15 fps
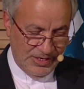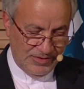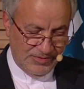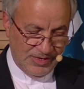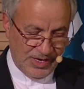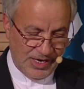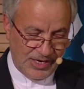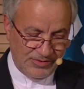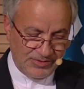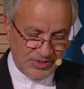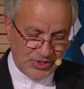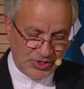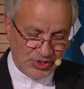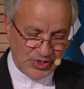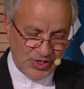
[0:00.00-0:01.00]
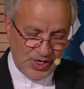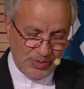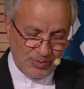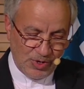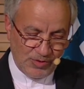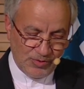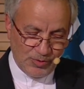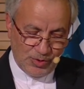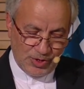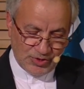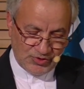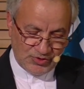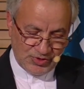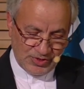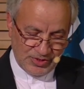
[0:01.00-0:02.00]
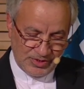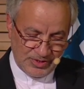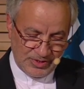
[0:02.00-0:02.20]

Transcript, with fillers: we have the shape of a watch.